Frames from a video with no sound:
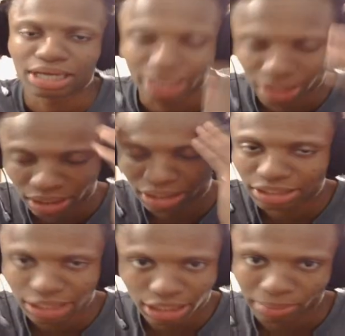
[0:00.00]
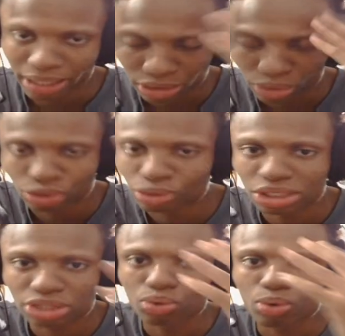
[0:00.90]
Like, think, man. Don't
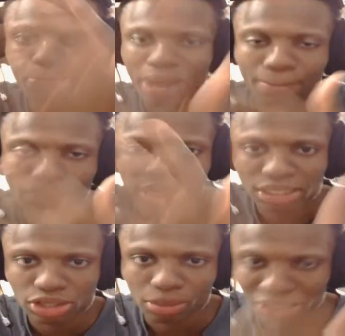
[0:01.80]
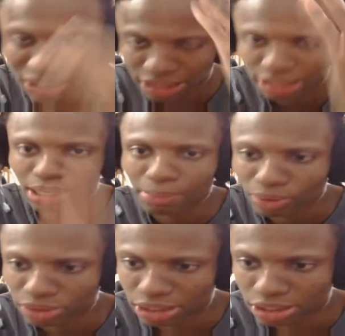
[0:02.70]
just go and build something. Think
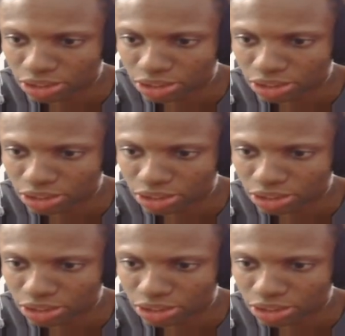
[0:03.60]
about it.